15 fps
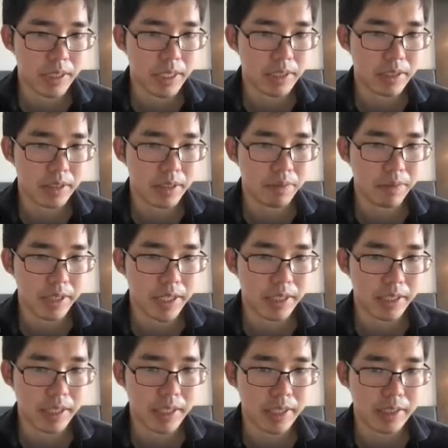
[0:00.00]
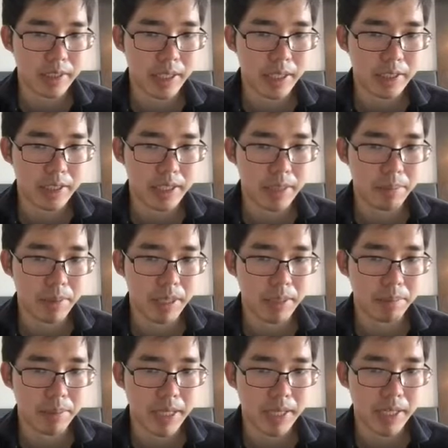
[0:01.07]
is defined as like C
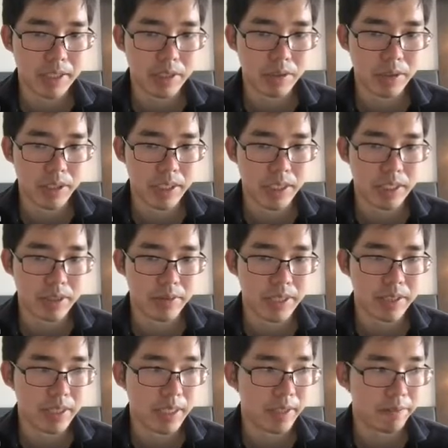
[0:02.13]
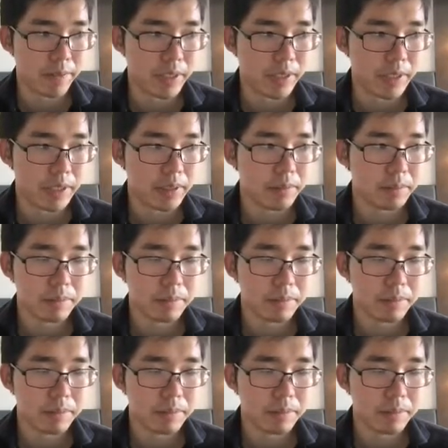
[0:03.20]
bar pi asterisk is less than infinity.